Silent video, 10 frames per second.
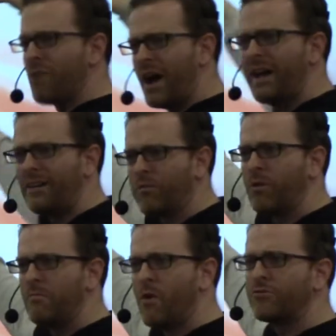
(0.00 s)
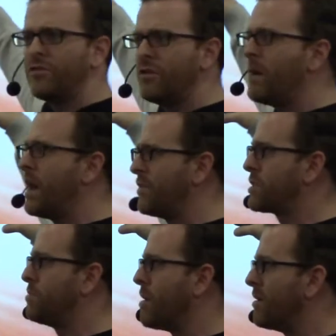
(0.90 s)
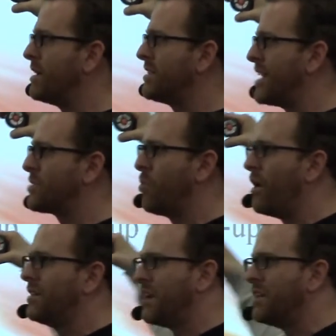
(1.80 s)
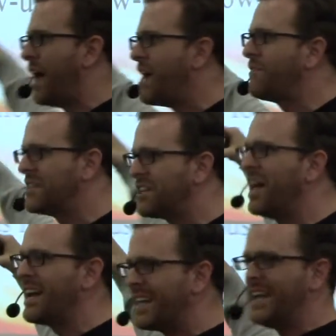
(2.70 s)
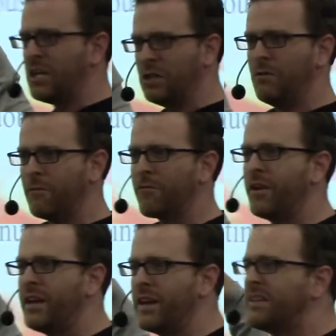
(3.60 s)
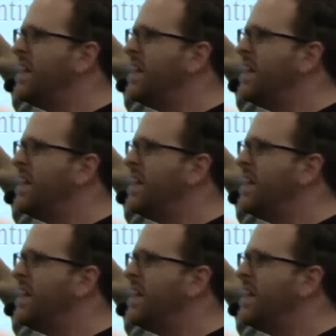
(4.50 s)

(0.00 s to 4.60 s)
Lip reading: right, where most of you might have experienced? That's what the life is like, eating gluten-free.